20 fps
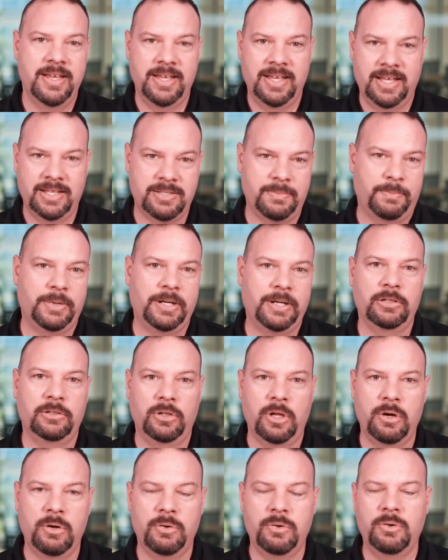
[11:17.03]
is a pretty
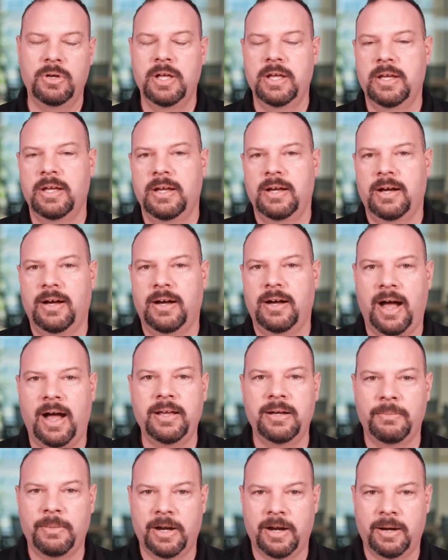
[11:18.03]
low
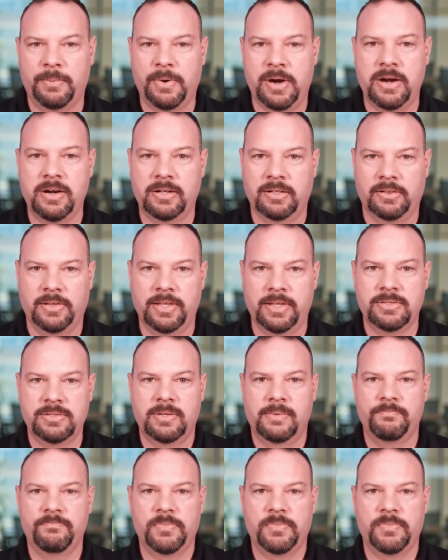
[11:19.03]
item on our priority list.